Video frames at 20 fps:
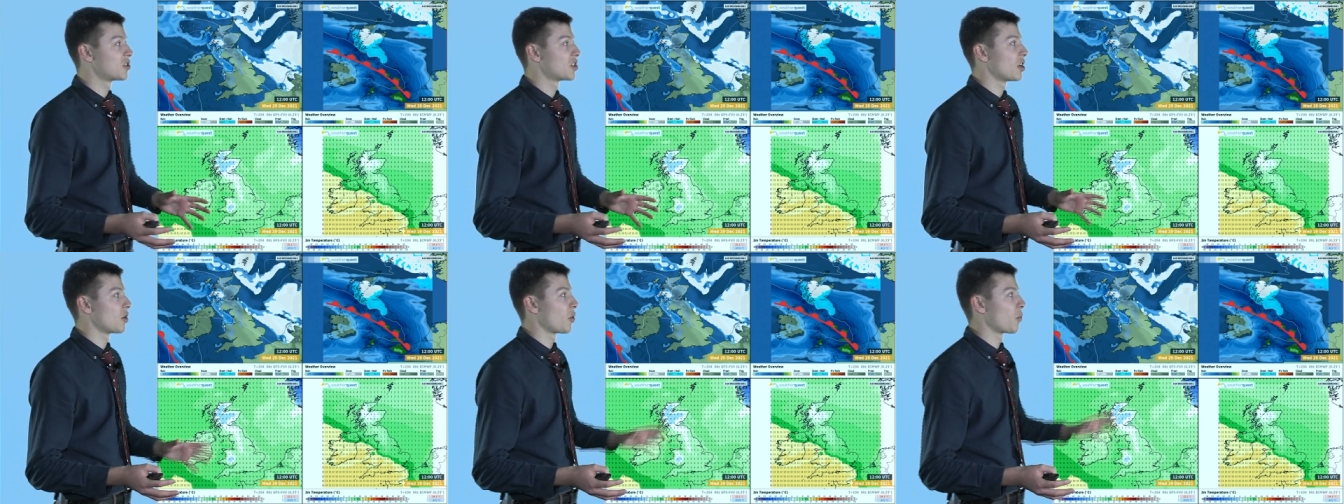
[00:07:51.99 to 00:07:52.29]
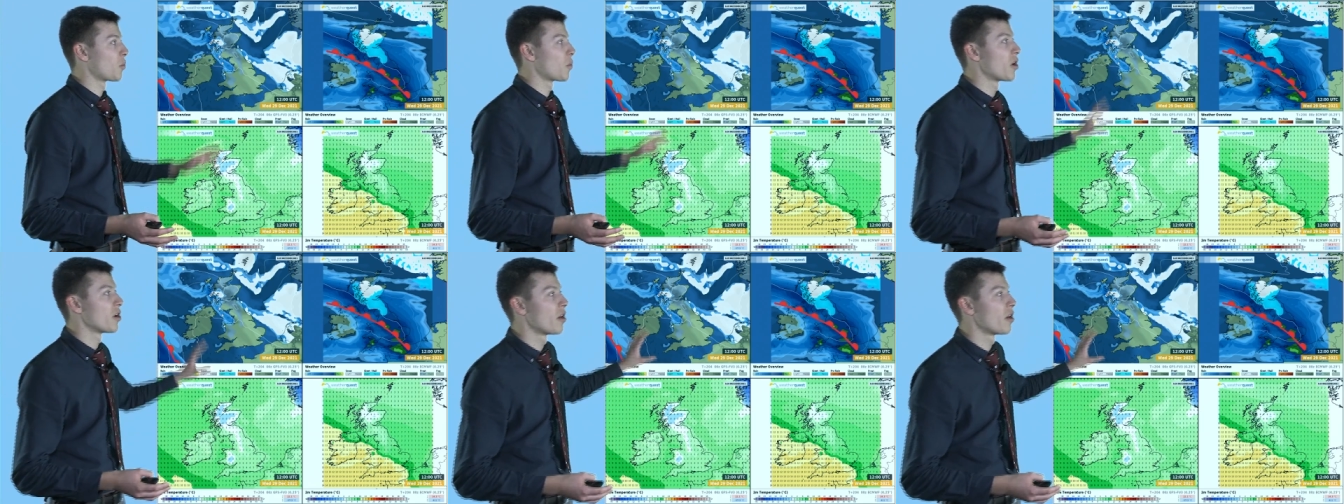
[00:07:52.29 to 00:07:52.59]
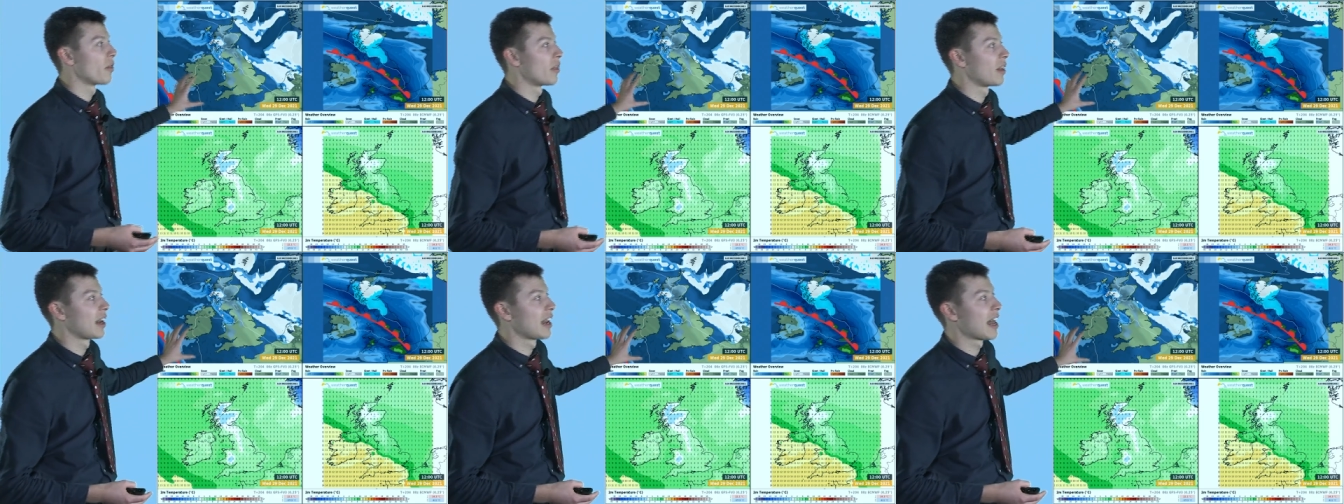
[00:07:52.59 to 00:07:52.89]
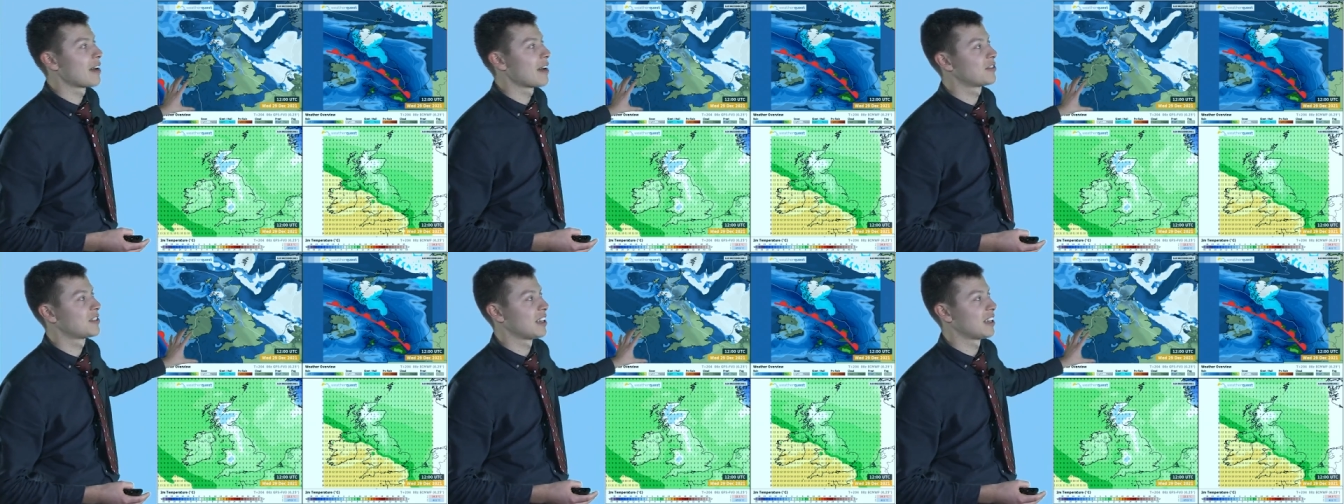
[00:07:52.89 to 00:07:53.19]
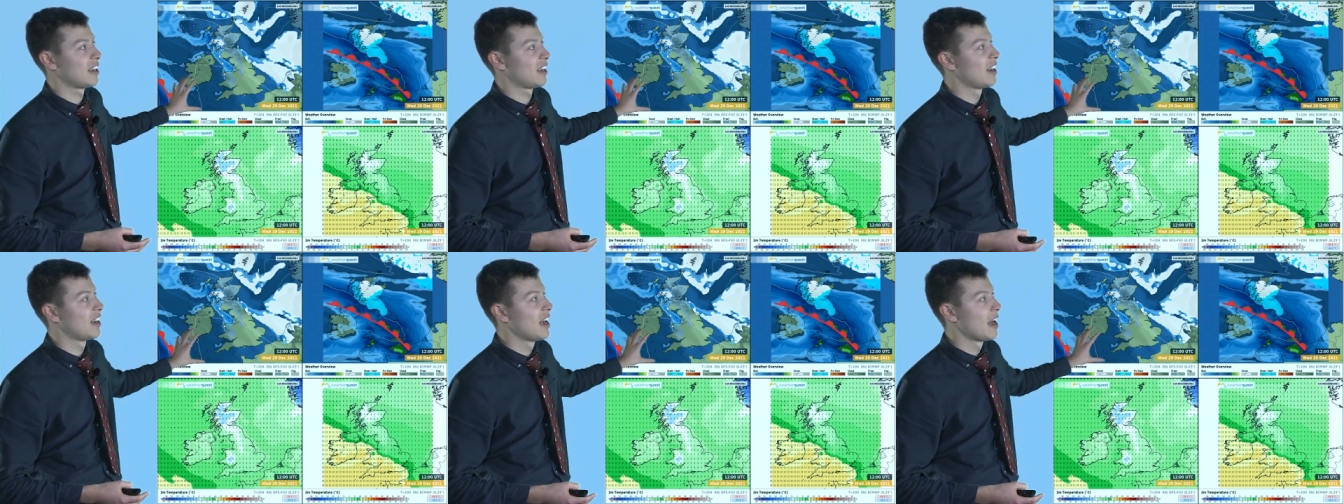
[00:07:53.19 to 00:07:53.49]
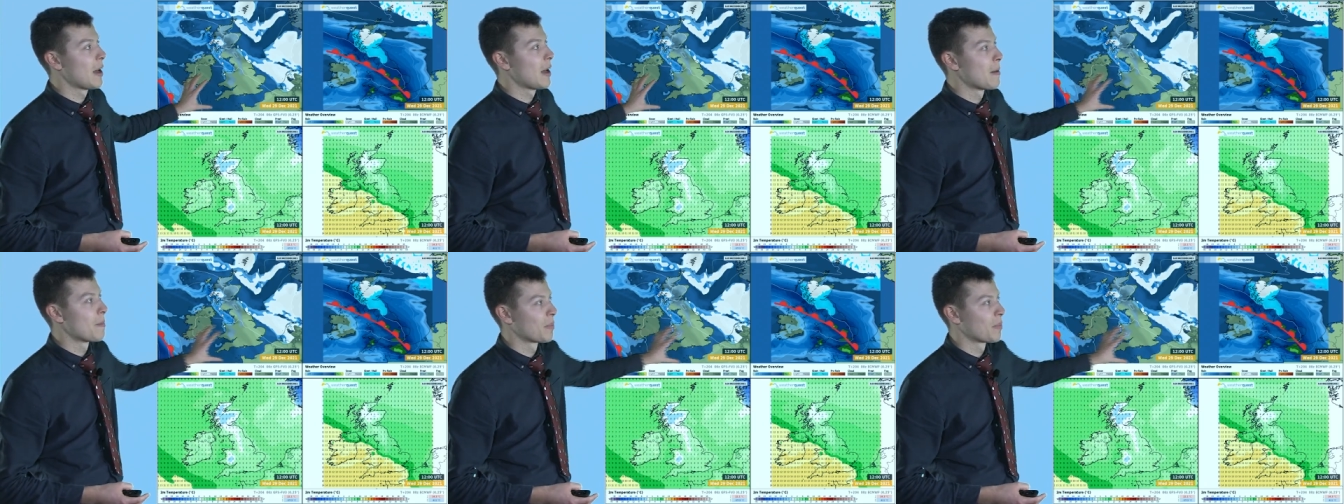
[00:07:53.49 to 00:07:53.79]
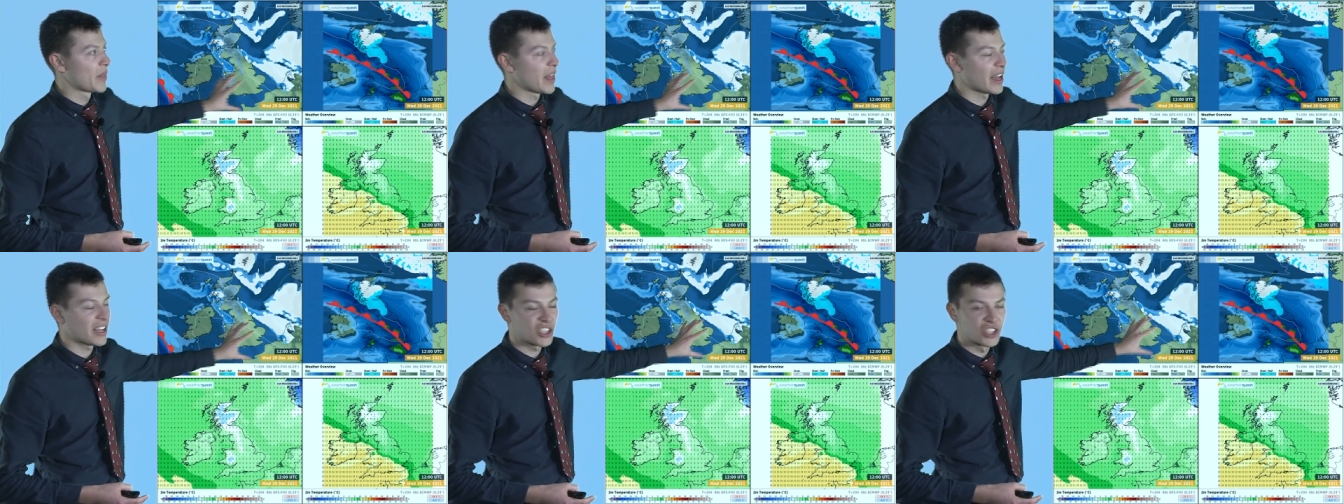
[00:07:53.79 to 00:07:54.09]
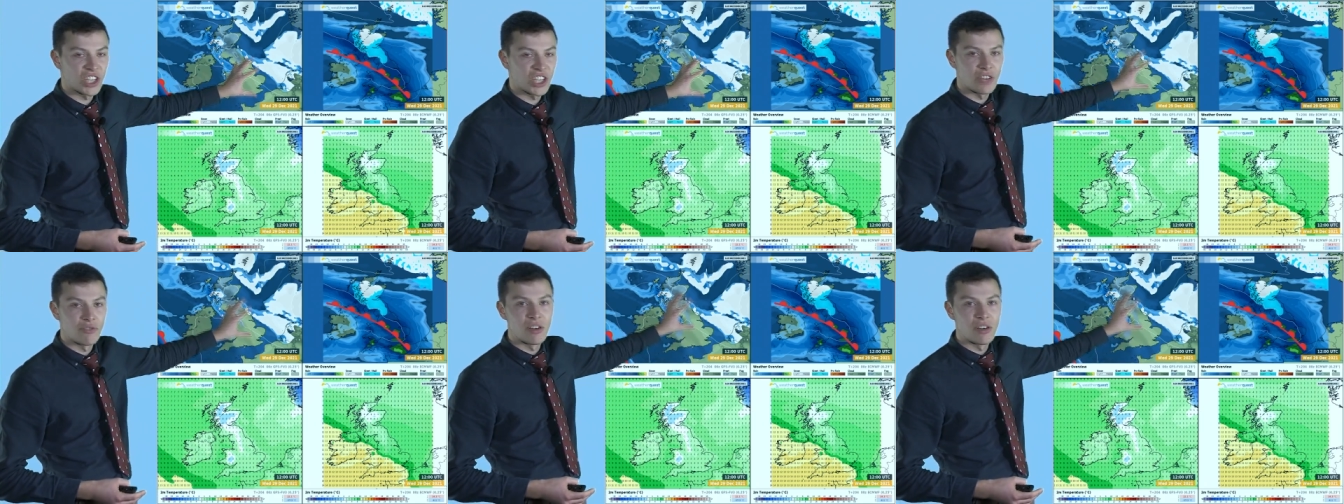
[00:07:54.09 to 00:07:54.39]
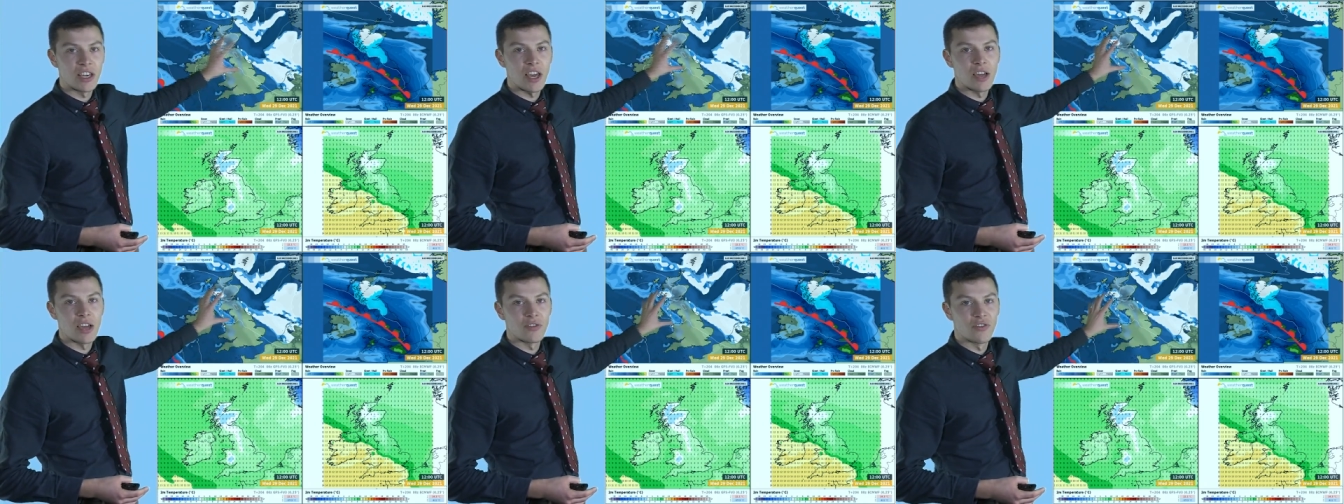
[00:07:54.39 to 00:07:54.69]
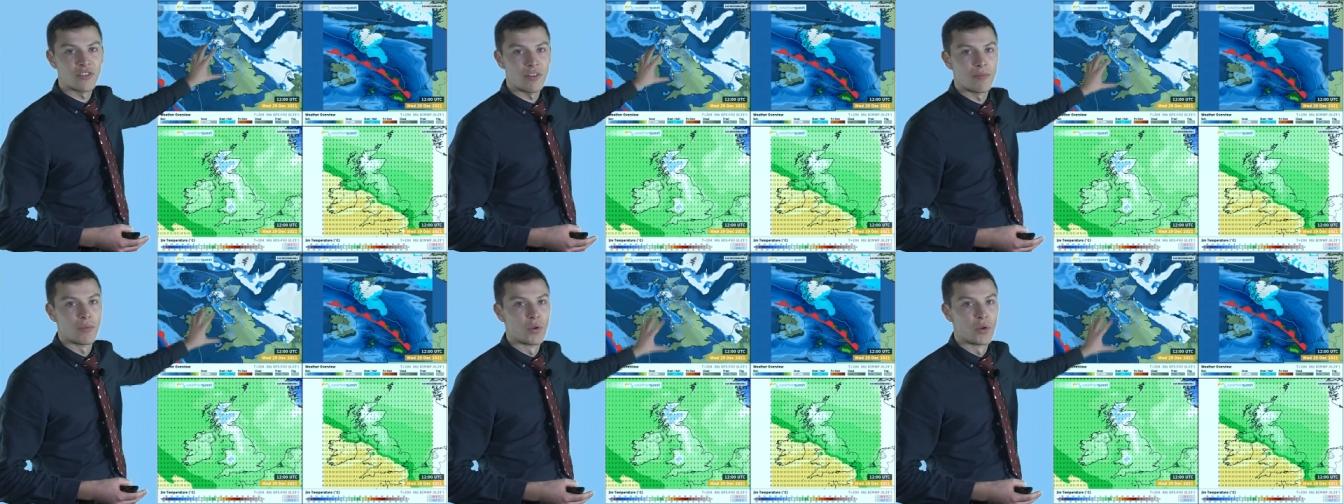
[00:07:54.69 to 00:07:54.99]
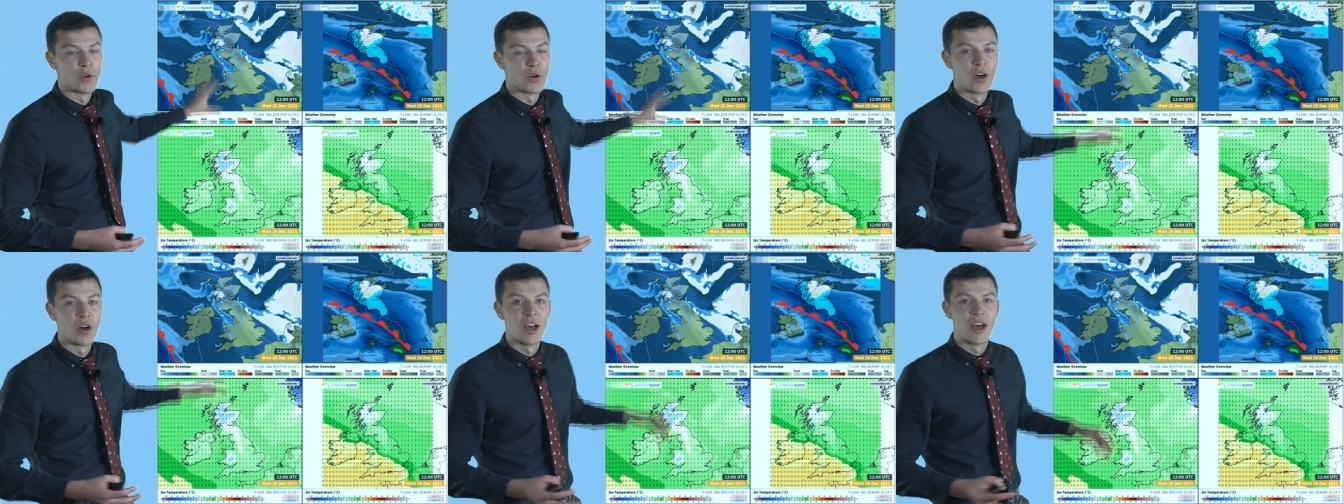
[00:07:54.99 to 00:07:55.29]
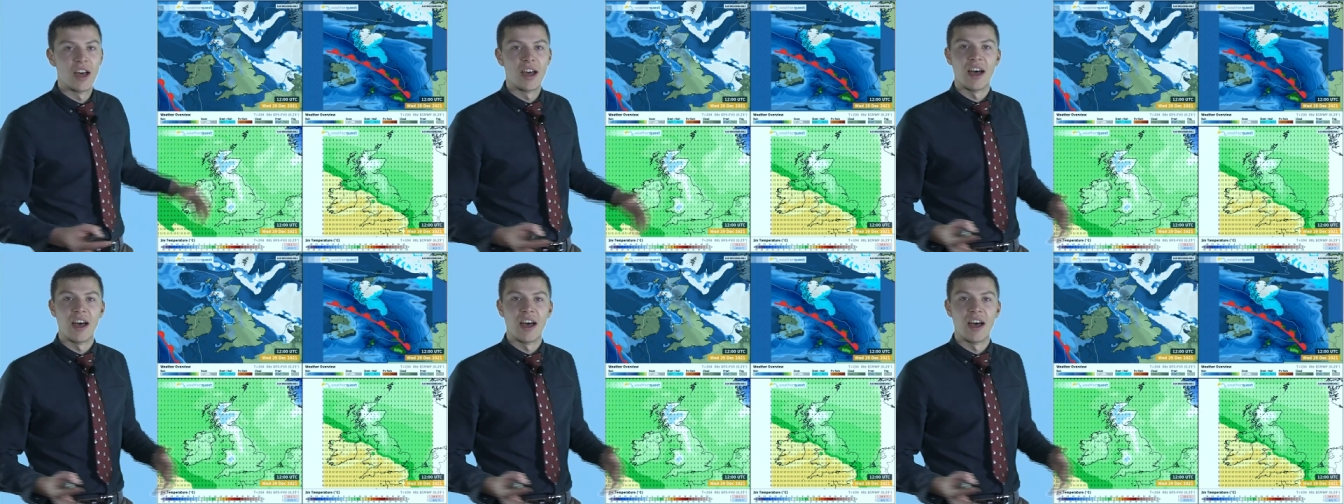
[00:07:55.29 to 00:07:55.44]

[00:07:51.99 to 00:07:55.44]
So the one on the left here, that's generally going for more